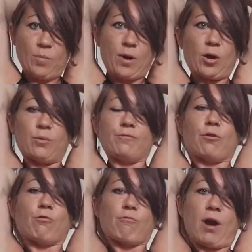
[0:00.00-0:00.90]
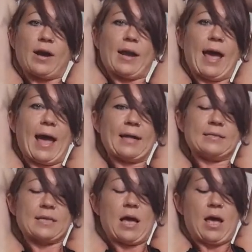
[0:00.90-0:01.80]
elbow with your right
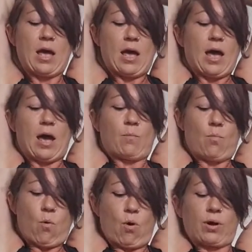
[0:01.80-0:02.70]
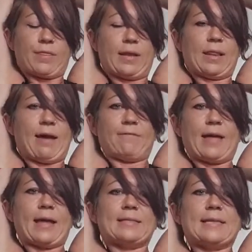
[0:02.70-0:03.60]
hand and walk the left
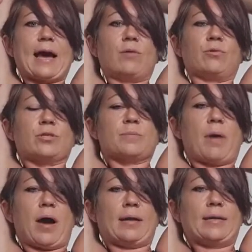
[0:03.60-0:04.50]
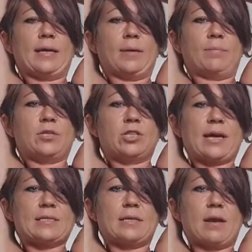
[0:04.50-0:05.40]
hand down your spine. Keep the
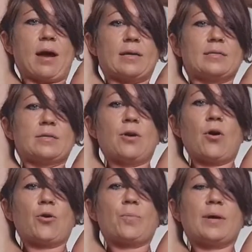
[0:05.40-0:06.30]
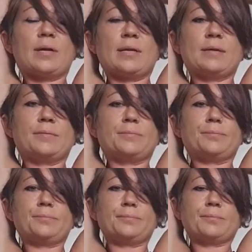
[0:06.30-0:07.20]
chest nice and open.
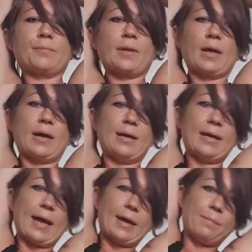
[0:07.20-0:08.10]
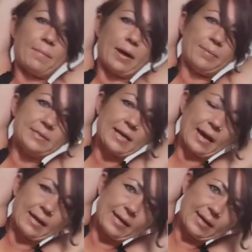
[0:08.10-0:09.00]
And again, maybe
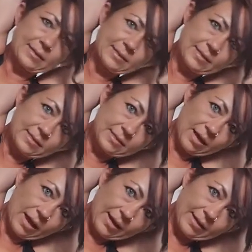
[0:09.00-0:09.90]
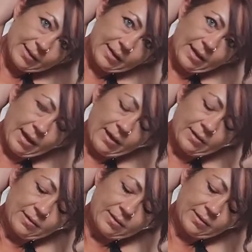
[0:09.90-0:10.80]
taking it to the side here.
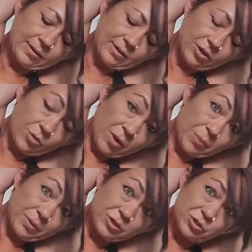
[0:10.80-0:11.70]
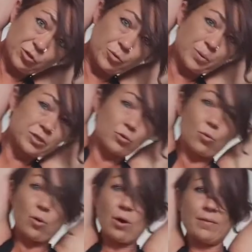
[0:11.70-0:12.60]
You might be super
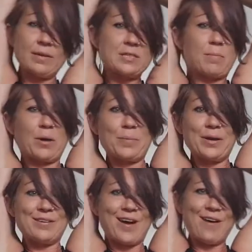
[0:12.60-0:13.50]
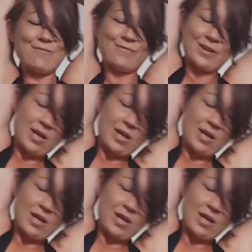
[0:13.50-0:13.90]
sore and this might be enough.